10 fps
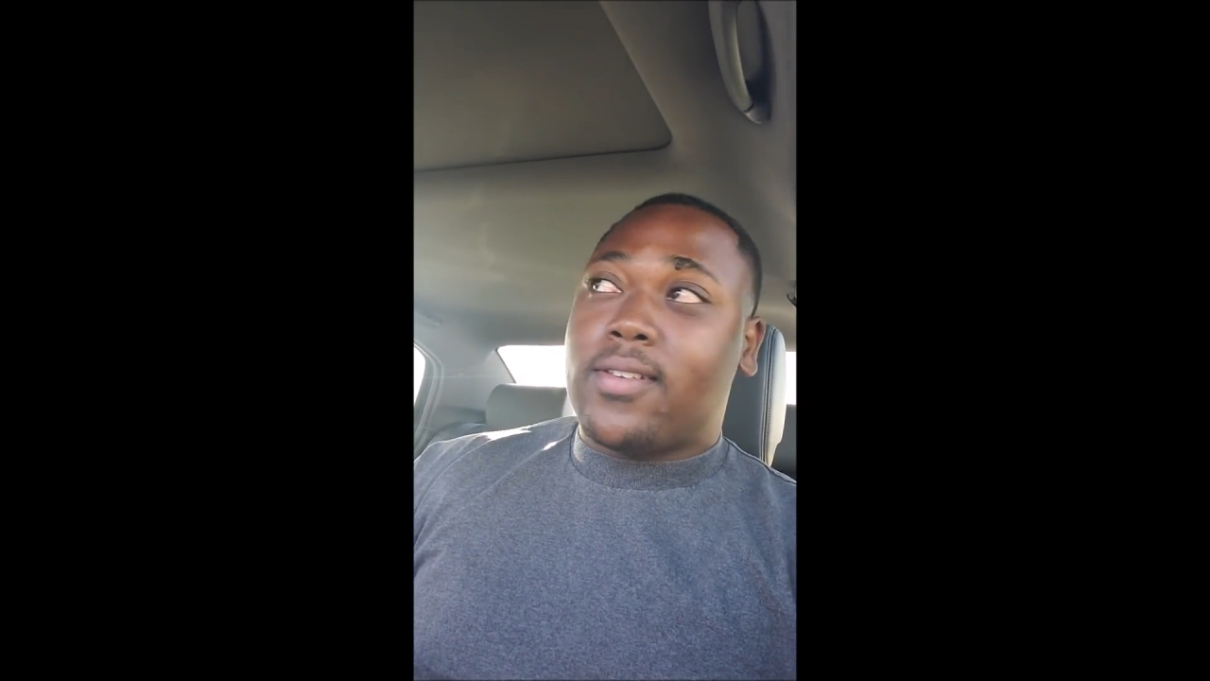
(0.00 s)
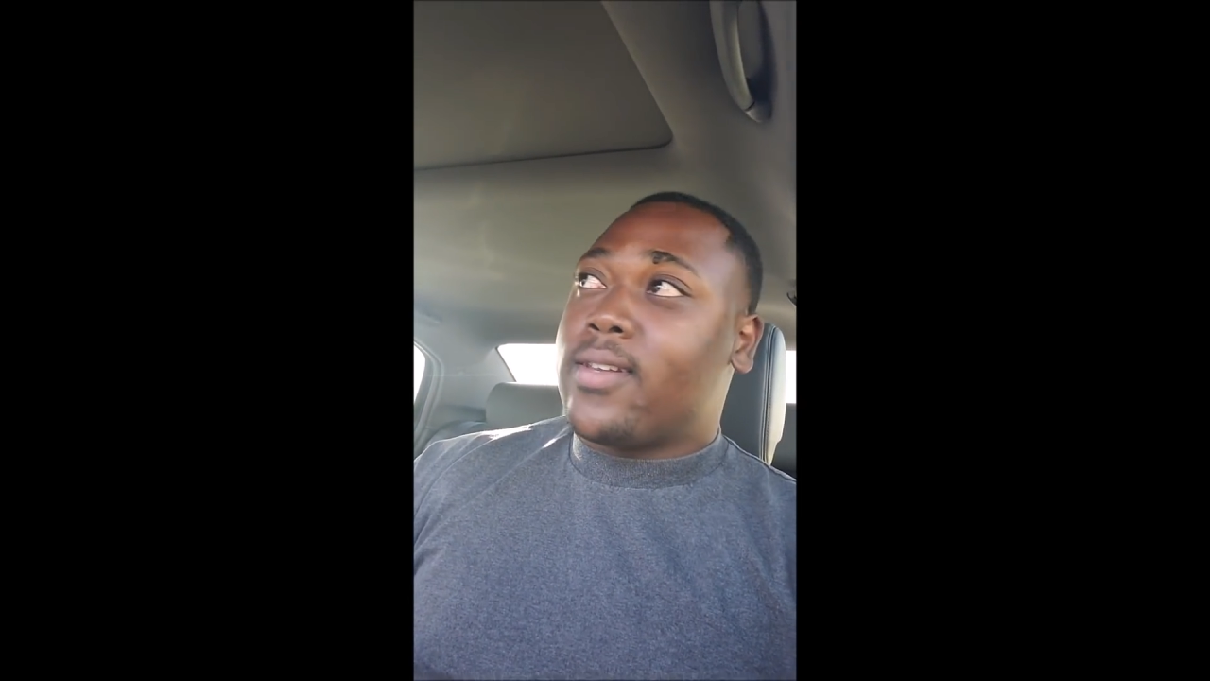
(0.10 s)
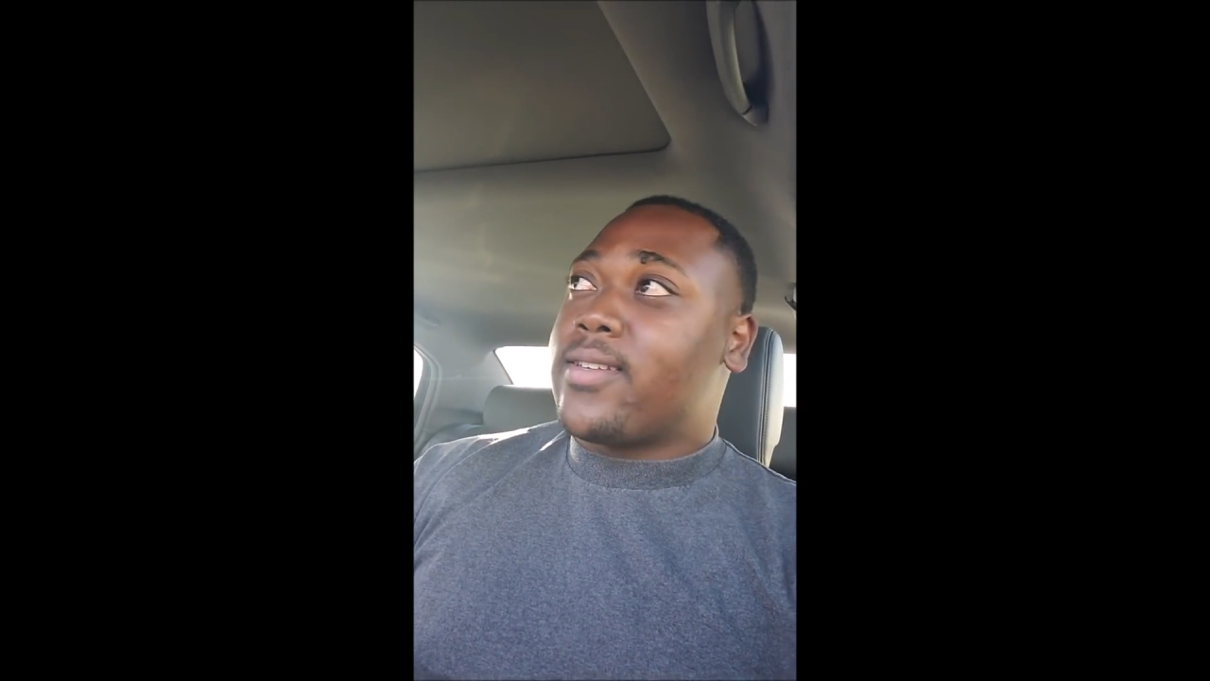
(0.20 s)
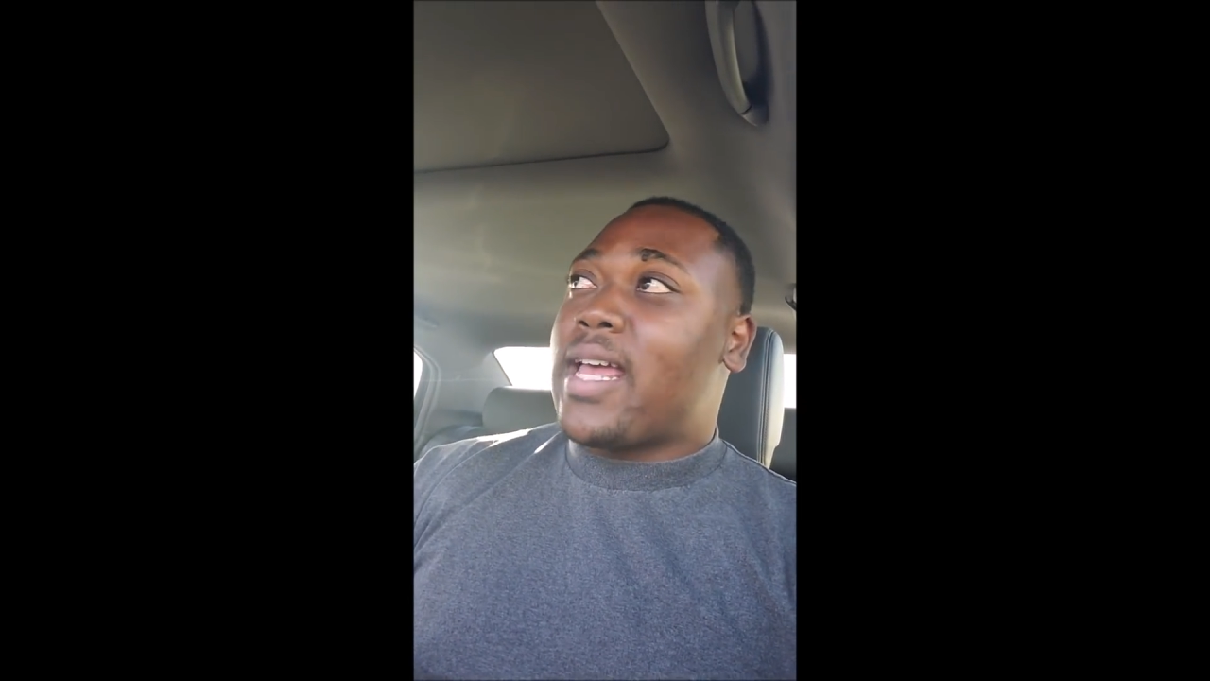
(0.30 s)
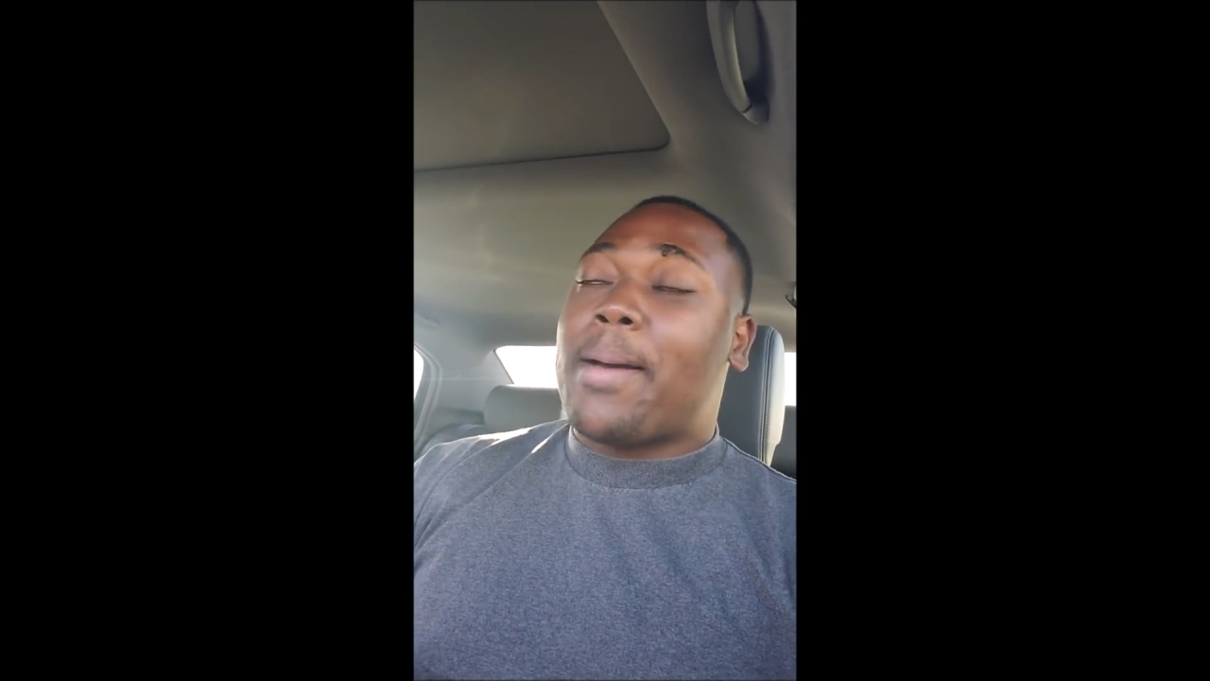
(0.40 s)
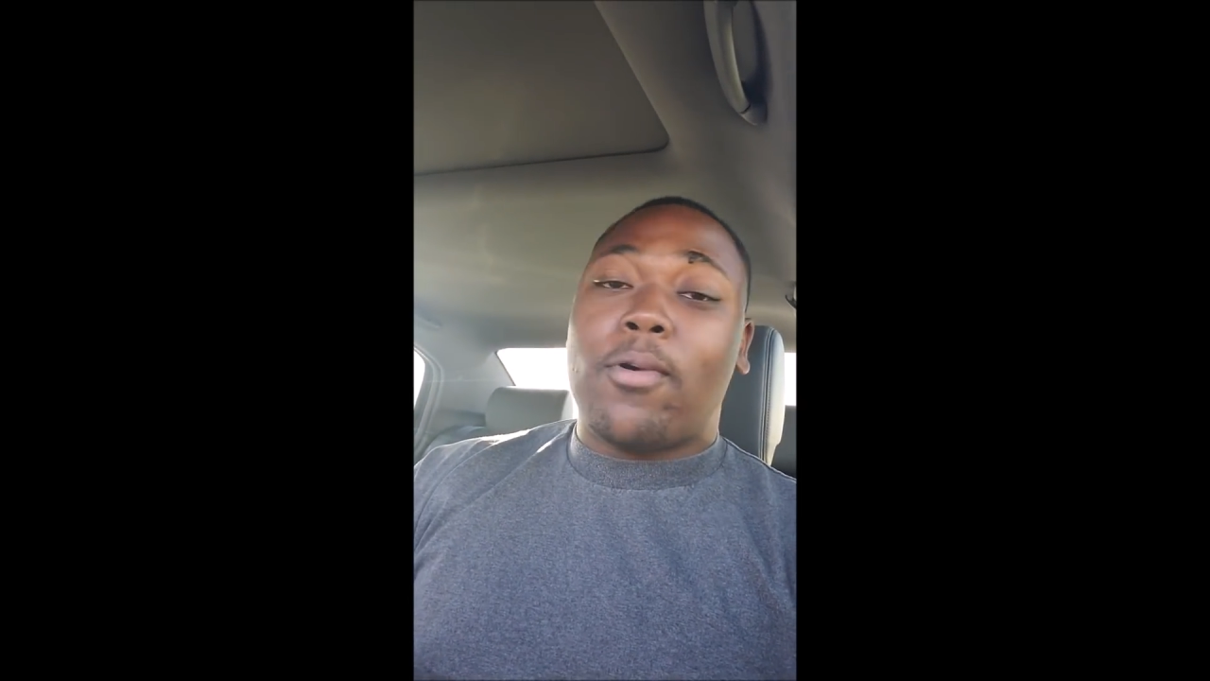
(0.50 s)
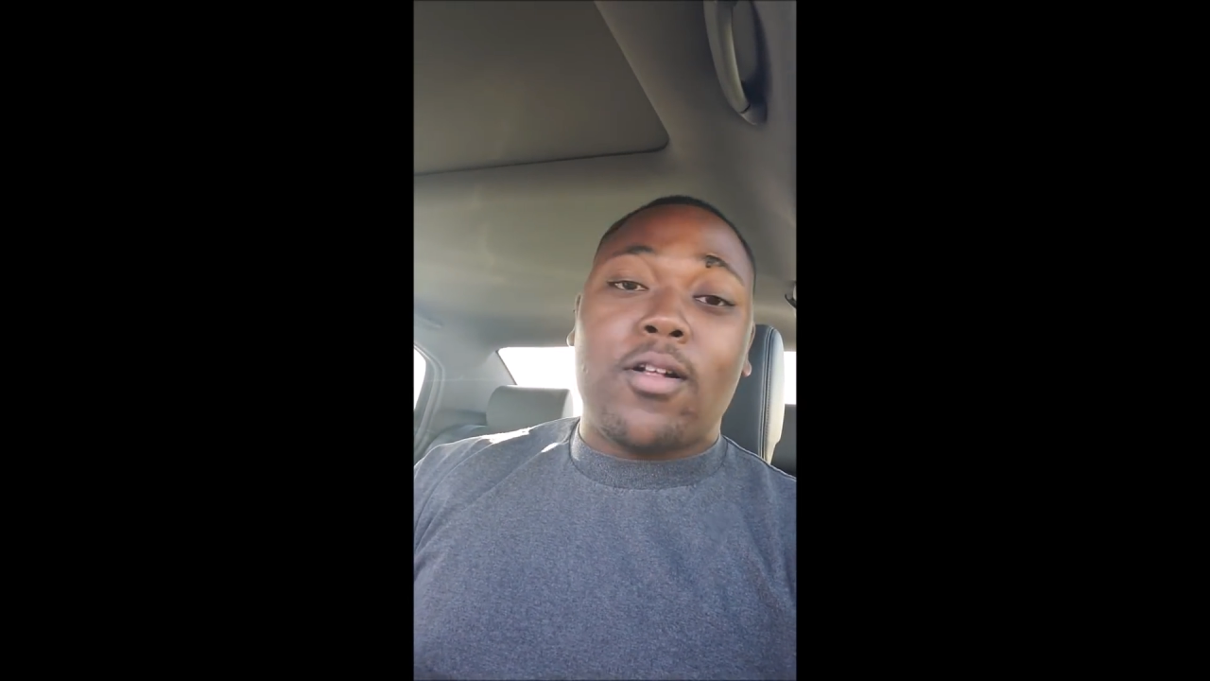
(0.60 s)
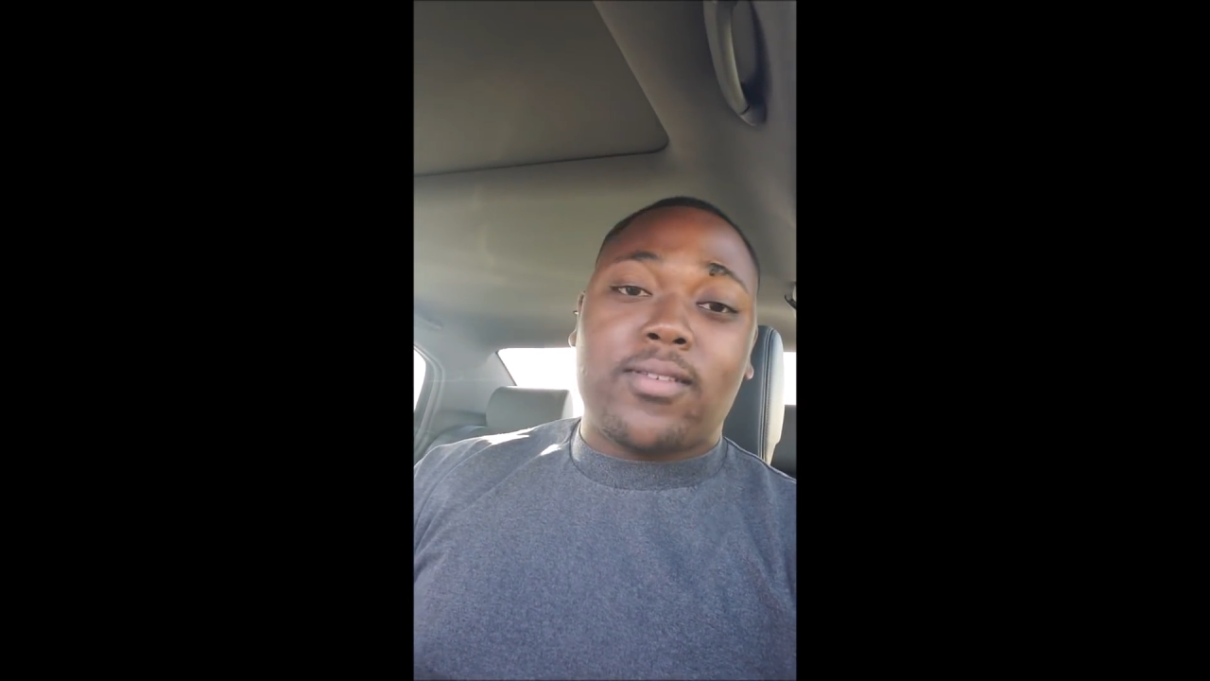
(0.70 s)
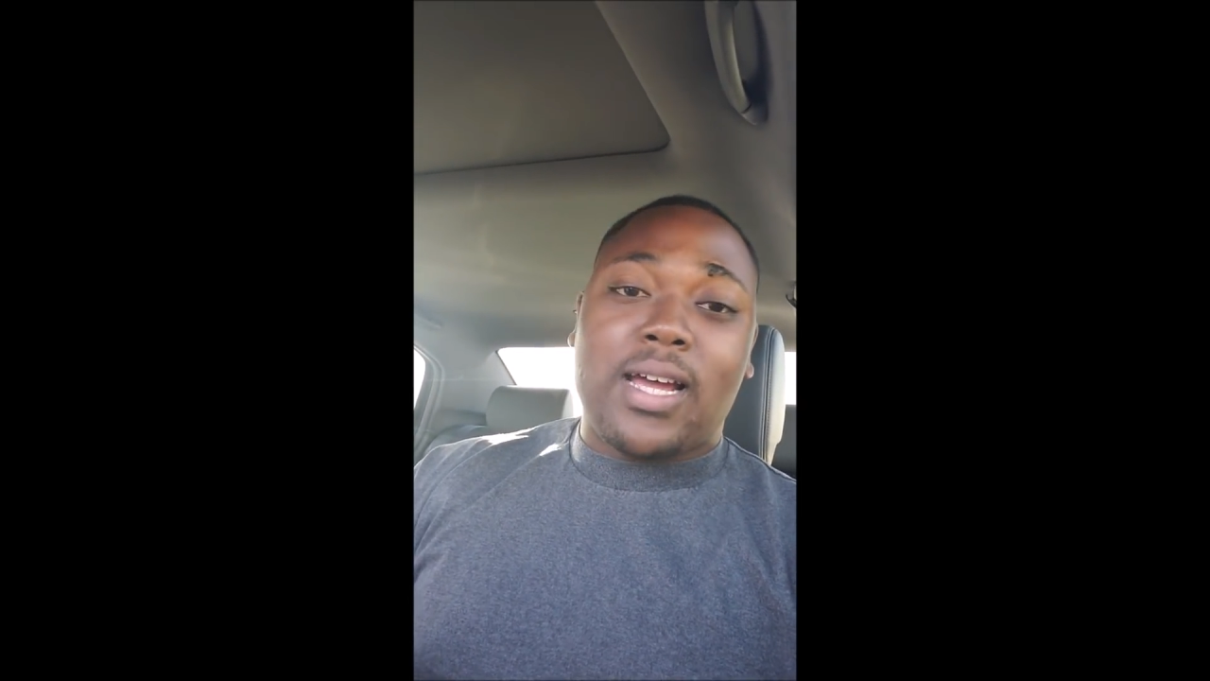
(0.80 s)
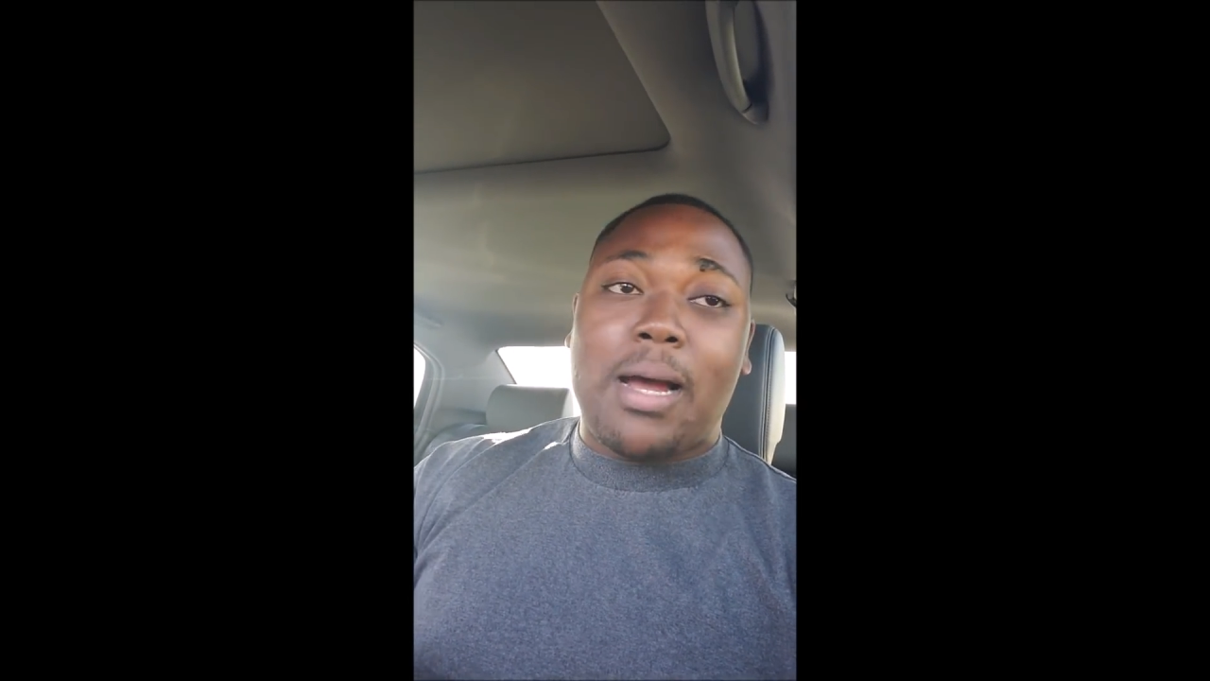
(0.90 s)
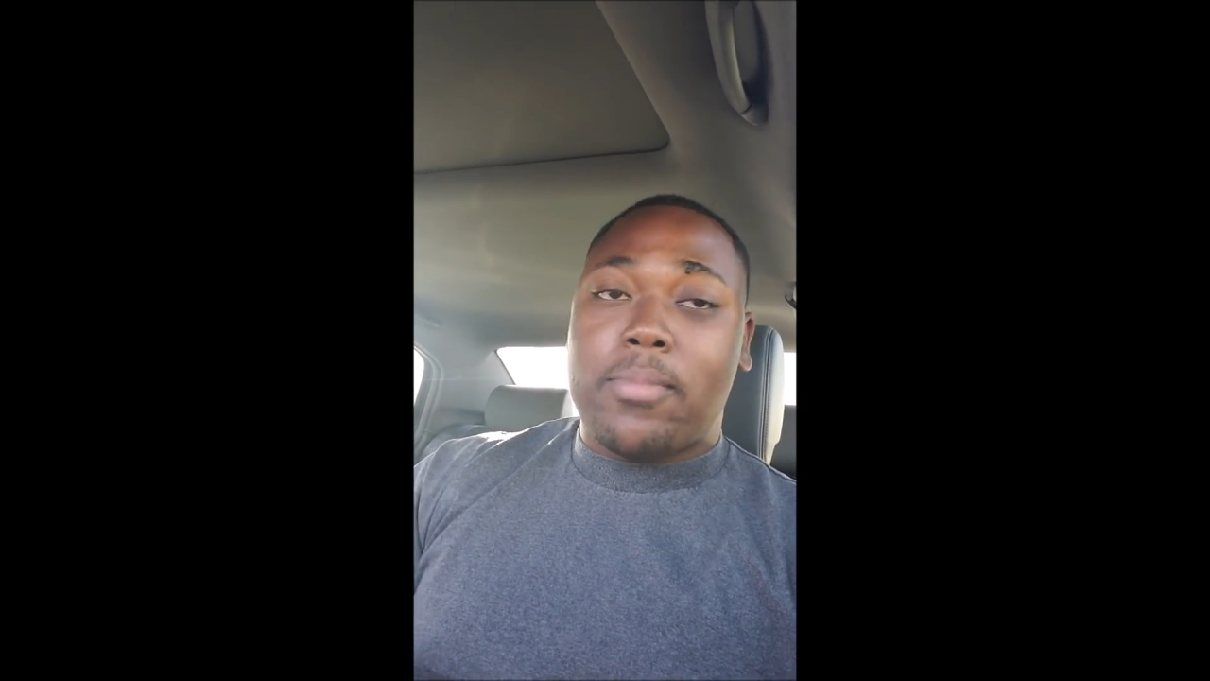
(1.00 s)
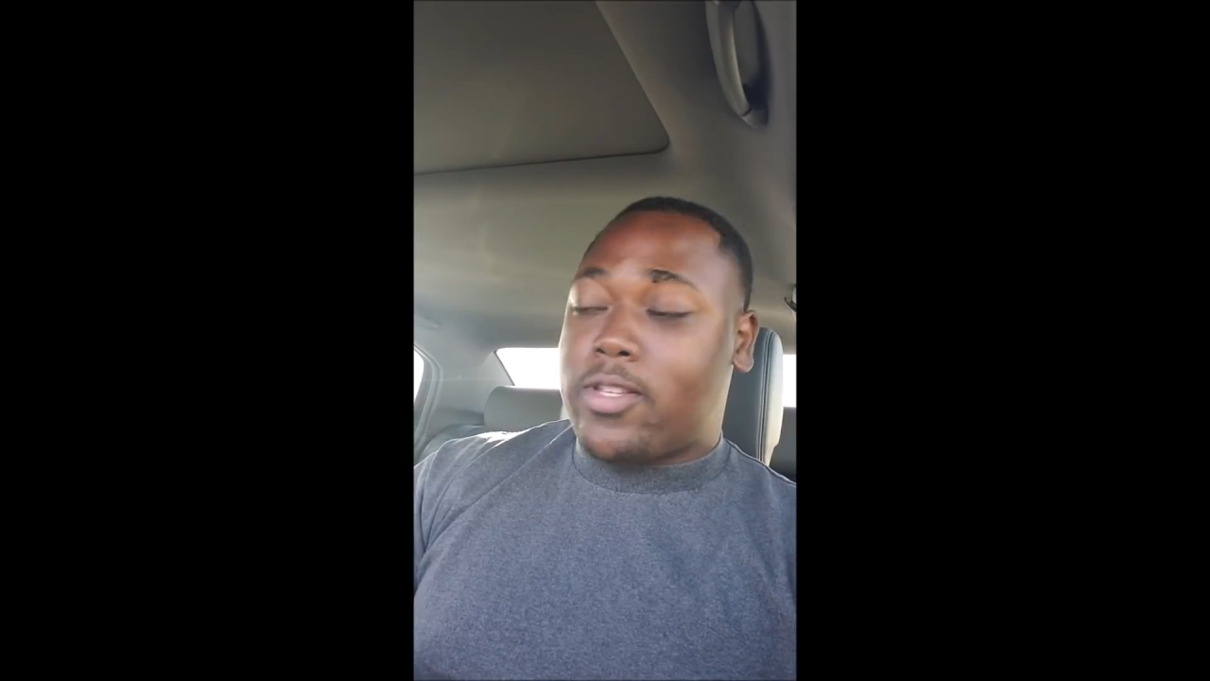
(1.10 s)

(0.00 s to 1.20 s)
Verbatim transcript: doesn't happen all the time,